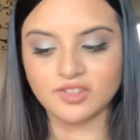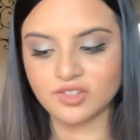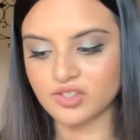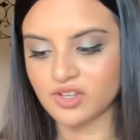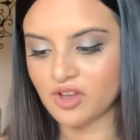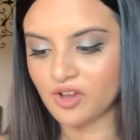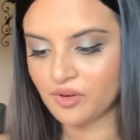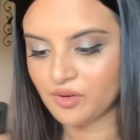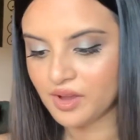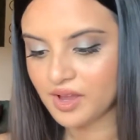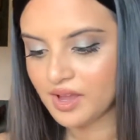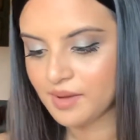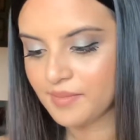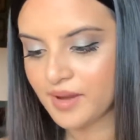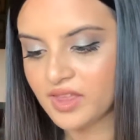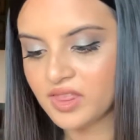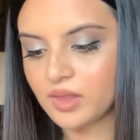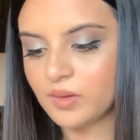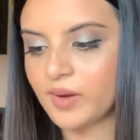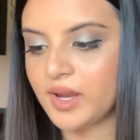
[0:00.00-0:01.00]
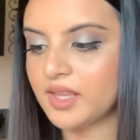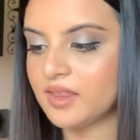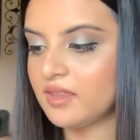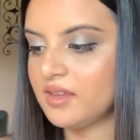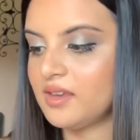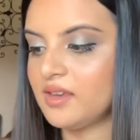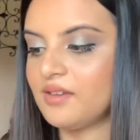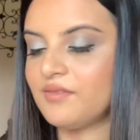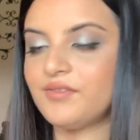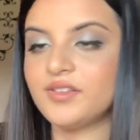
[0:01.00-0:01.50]
So by the way,
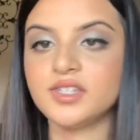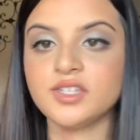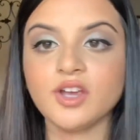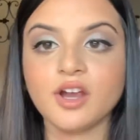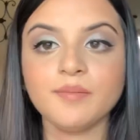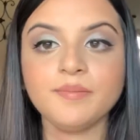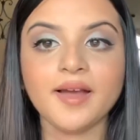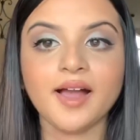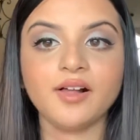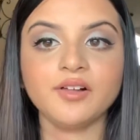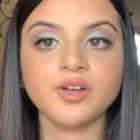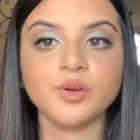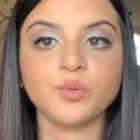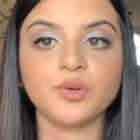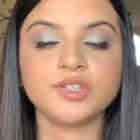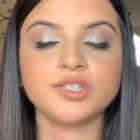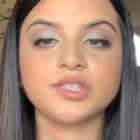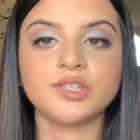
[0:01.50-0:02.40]
the Viseart palette was